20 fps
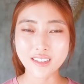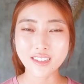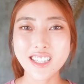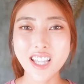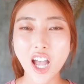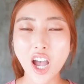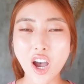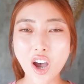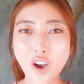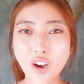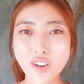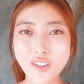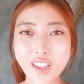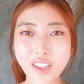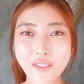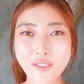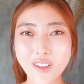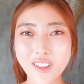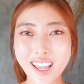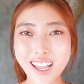So,
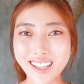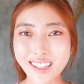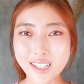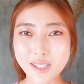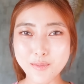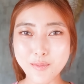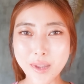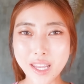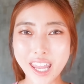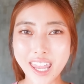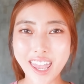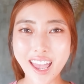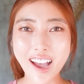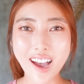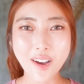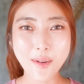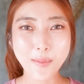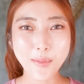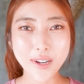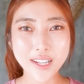if you like this video,
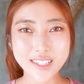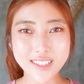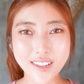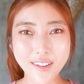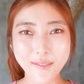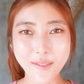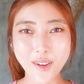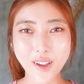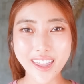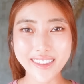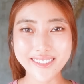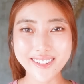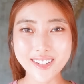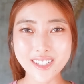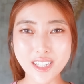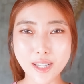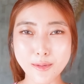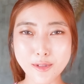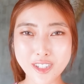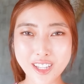please don't forget to
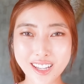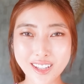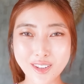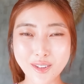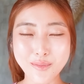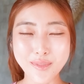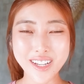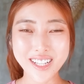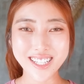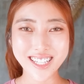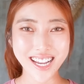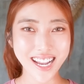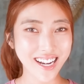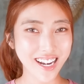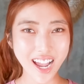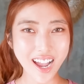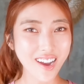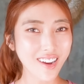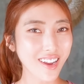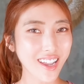subscribe to my
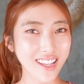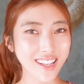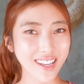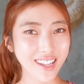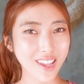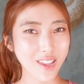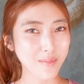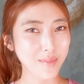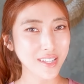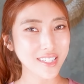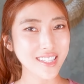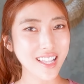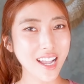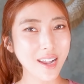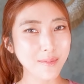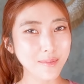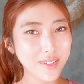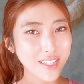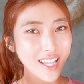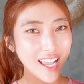channel and give me
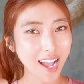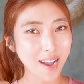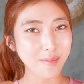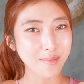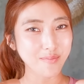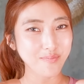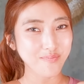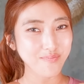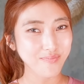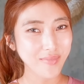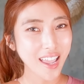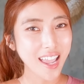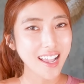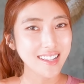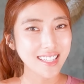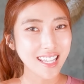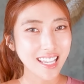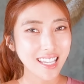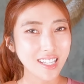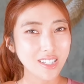thumbs up.
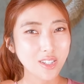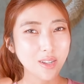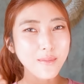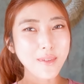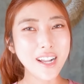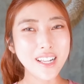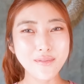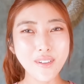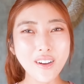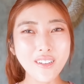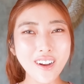Thank you so much for